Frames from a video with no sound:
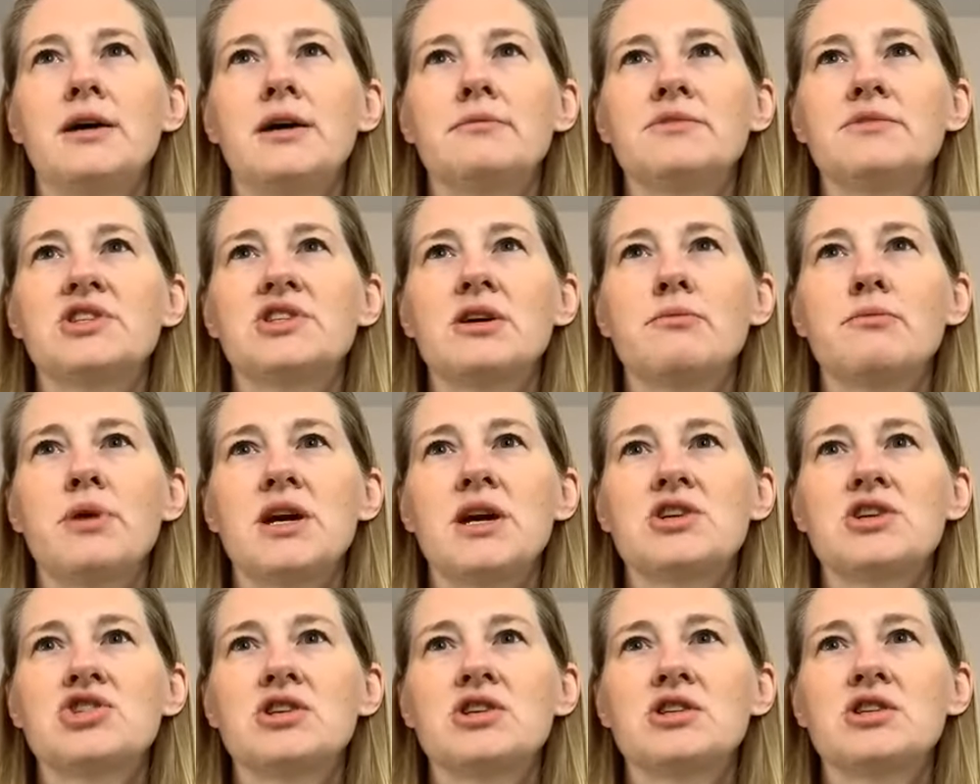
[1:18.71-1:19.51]
some
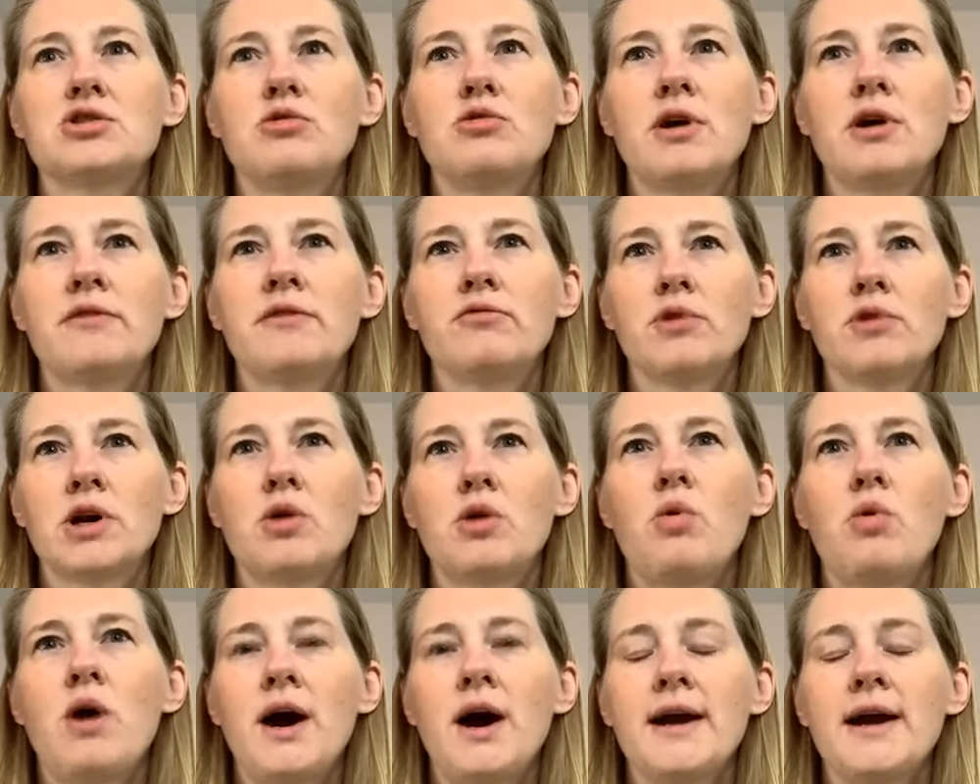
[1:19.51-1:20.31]
patients who have
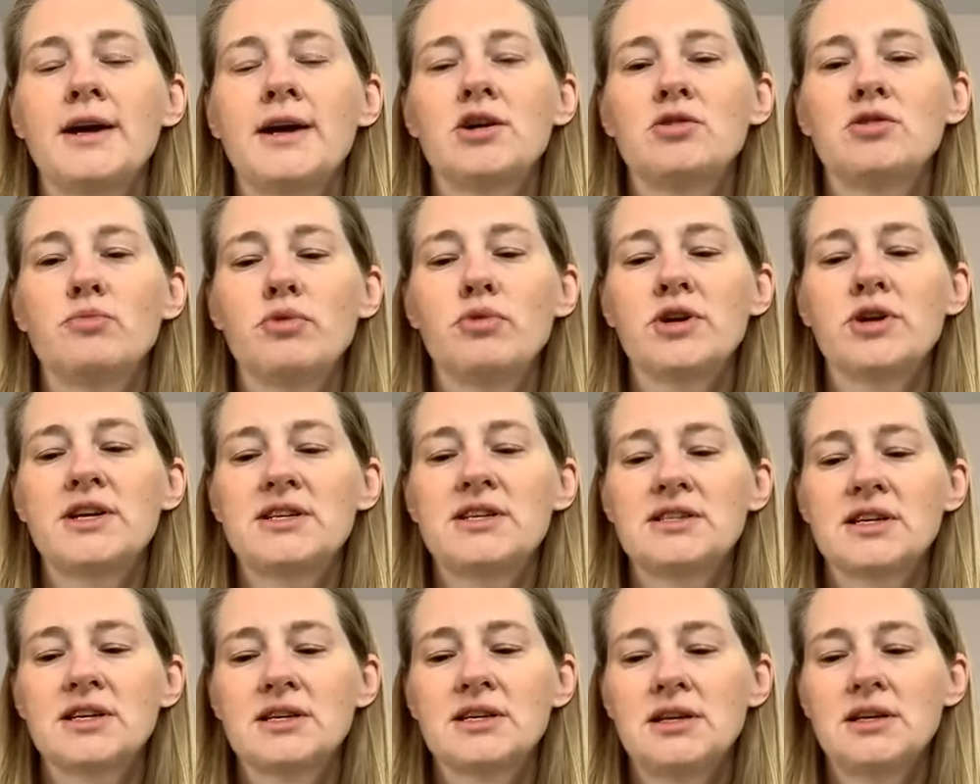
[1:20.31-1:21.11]
required pretty
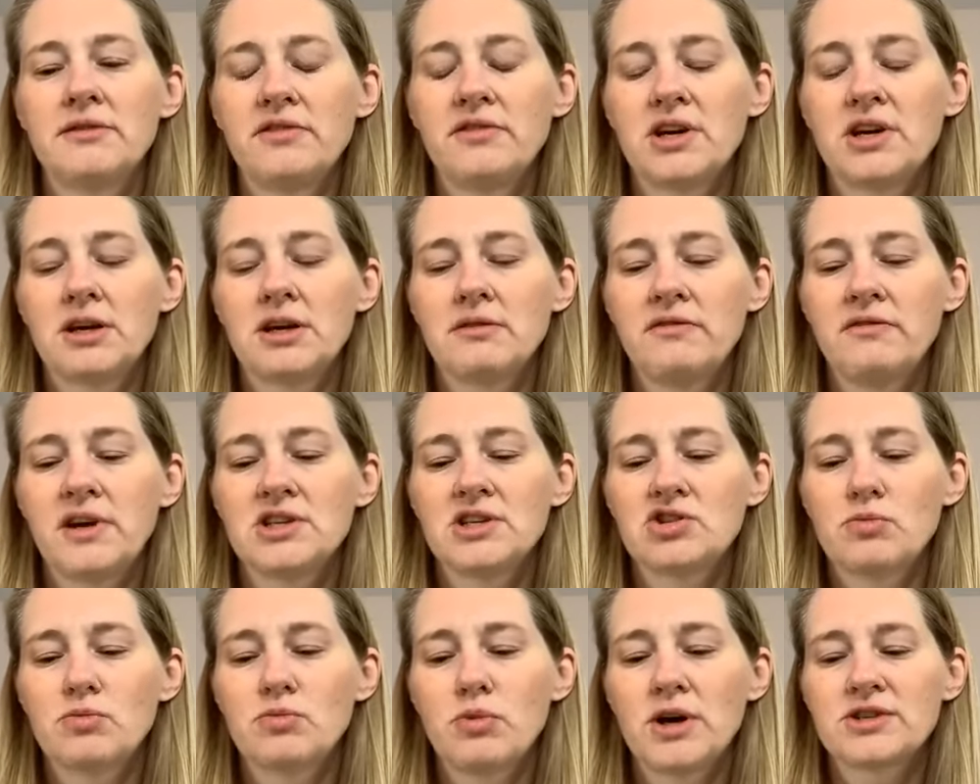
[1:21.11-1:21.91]
significant
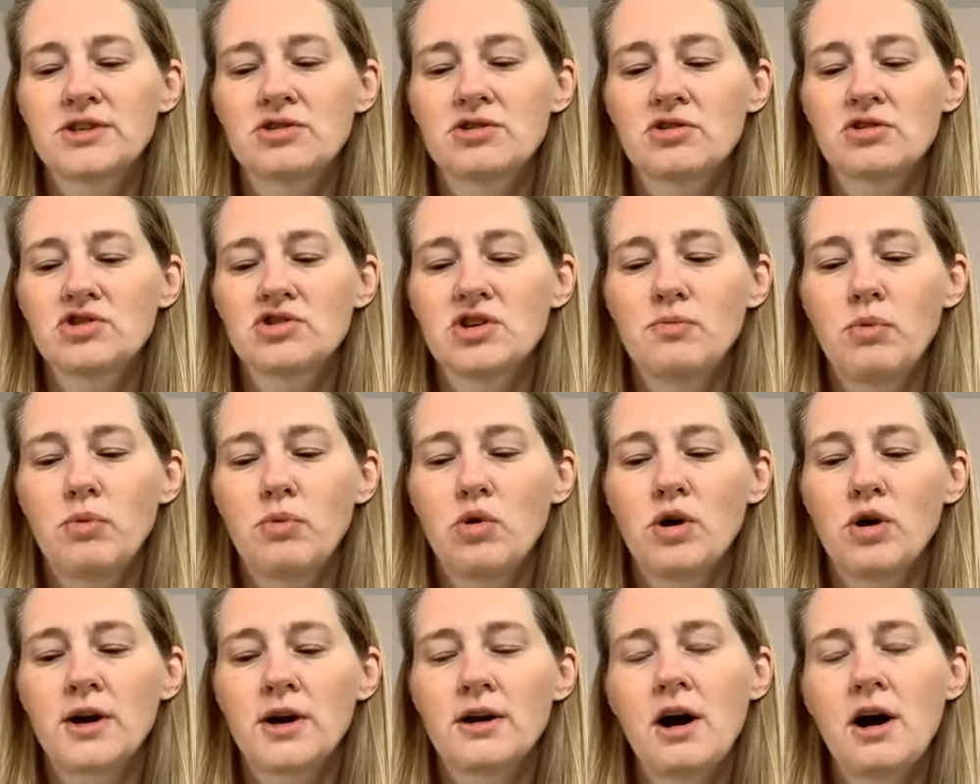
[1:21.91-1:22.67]
vasopressor support.